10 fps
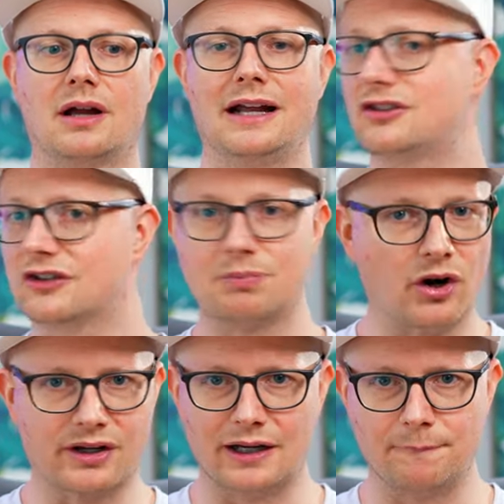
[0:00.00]
it's just
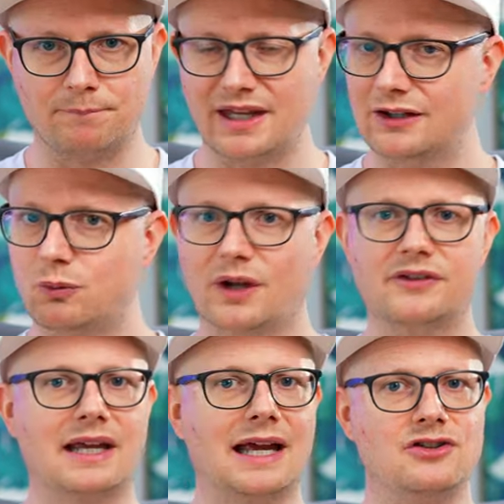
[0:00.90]
marketing. It's
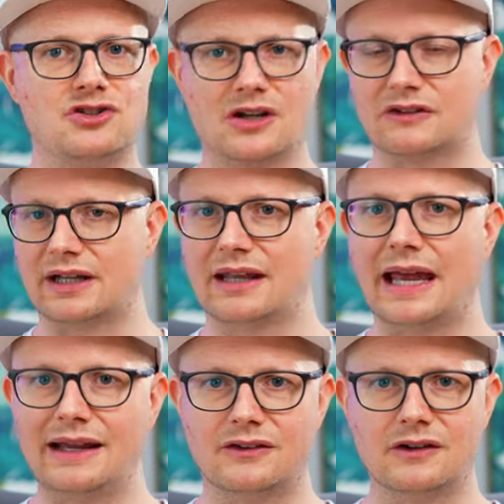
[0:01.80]
once again, just like the
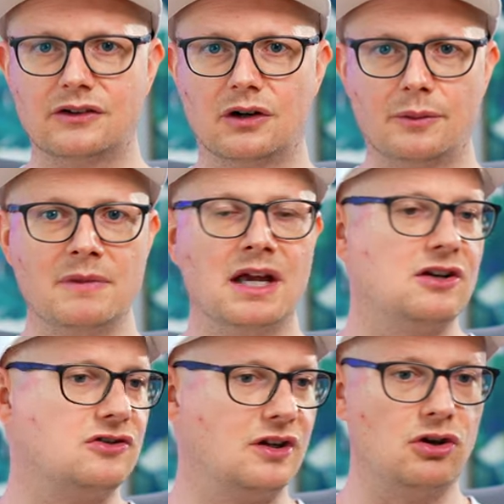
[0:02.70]
A system,
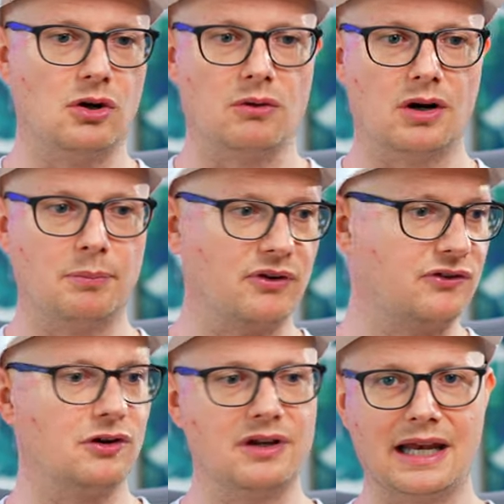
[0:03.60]
you know, a
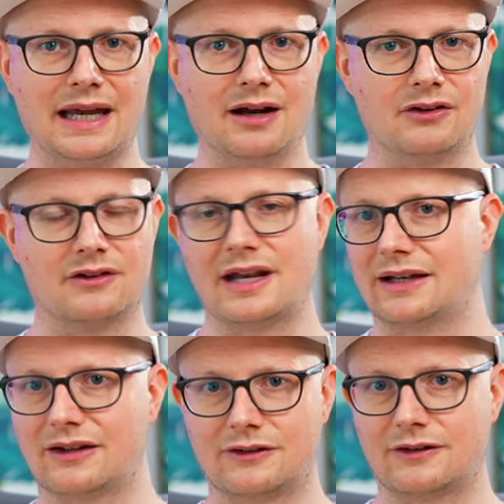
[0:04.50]
Brazilian hair is
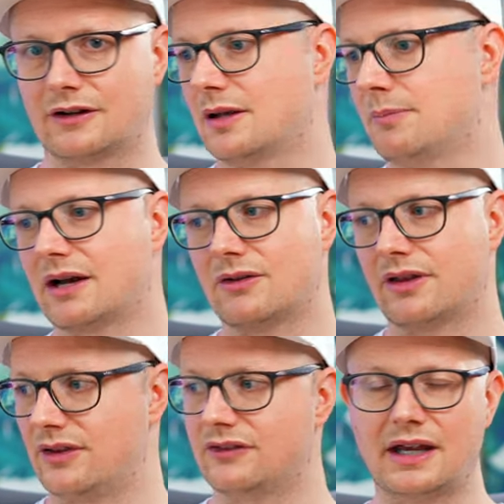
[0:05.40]
not necessarily better
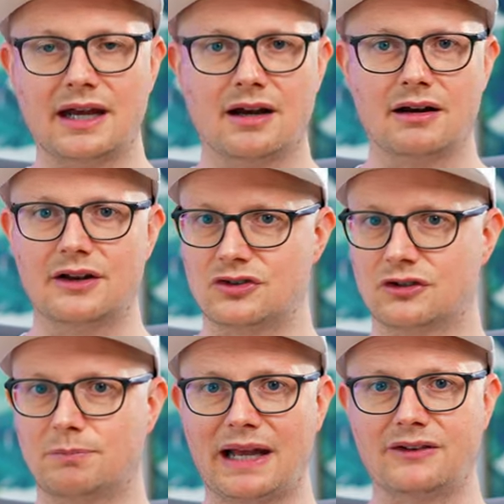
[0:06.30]
than this hair. It's
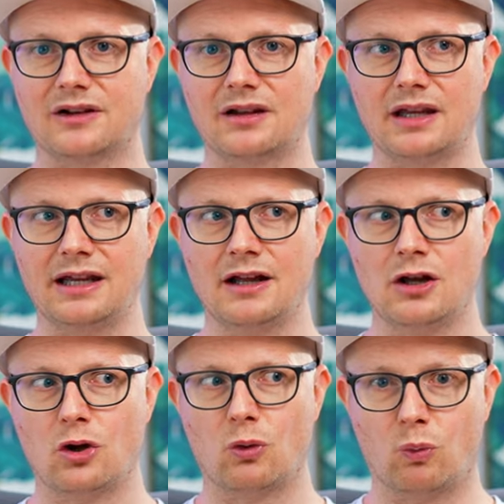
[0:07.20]
just basically
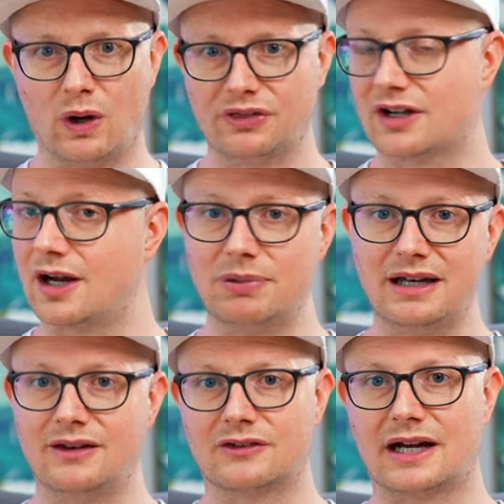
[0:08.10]
what the
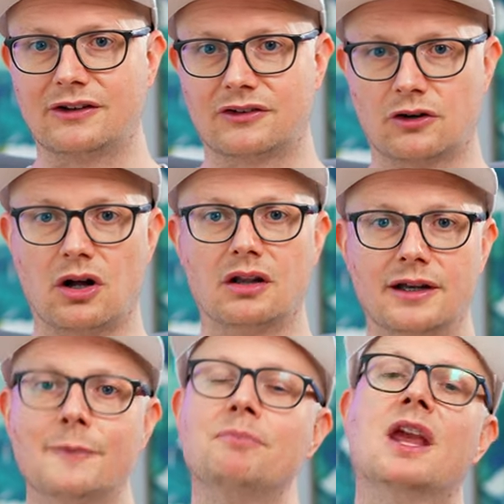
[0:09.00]
company decides to call
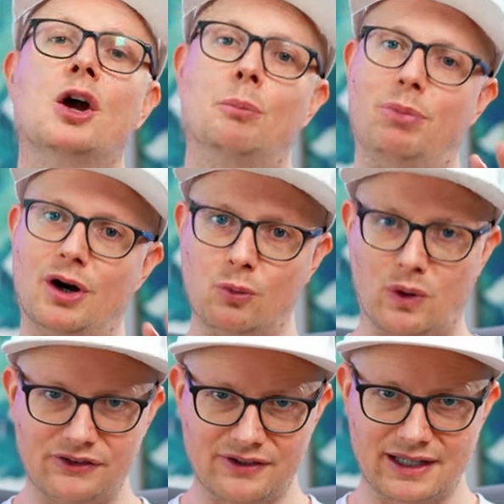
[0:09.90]
it. But
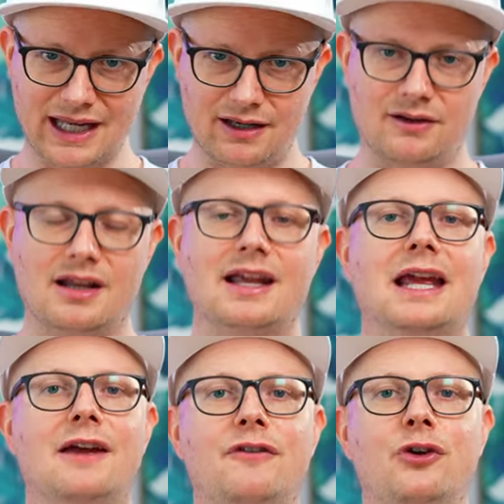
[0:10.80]
once again,
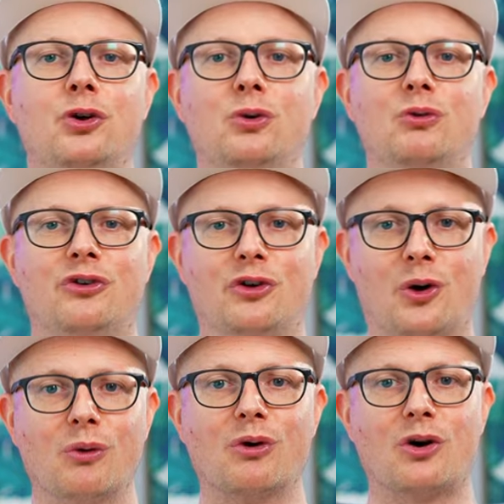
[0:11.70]
if you
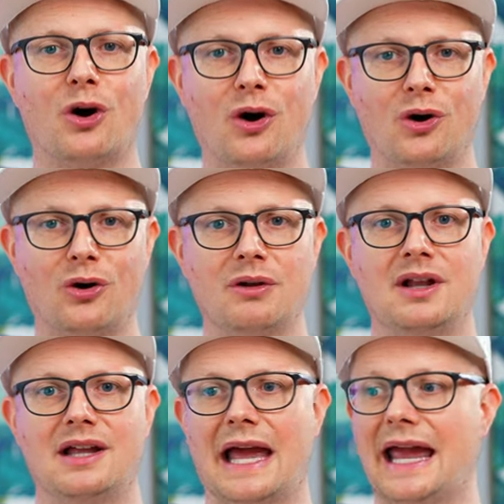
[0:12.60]
don't call
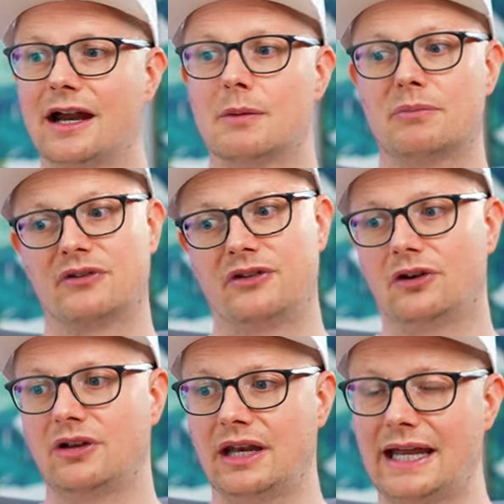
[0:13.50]
hair
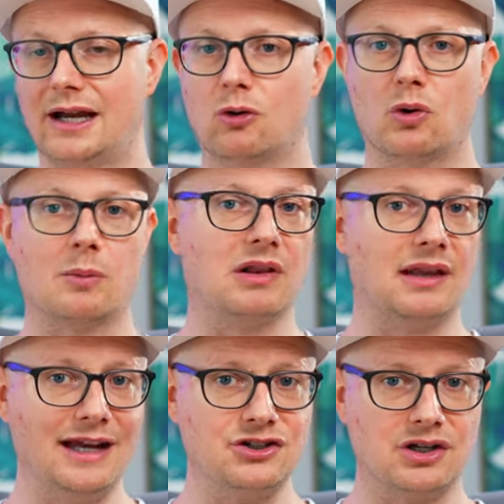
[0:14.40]
Brazilian hair or
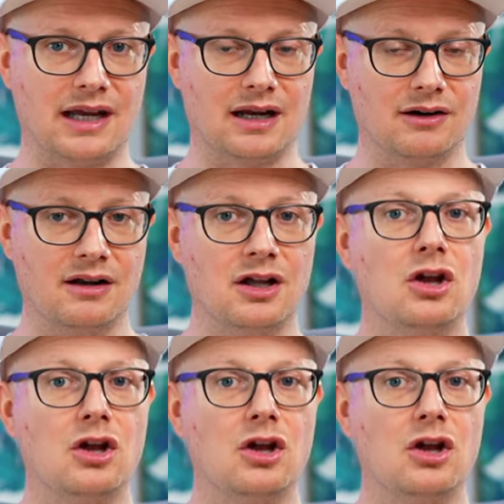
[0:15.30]
Malaysian hair,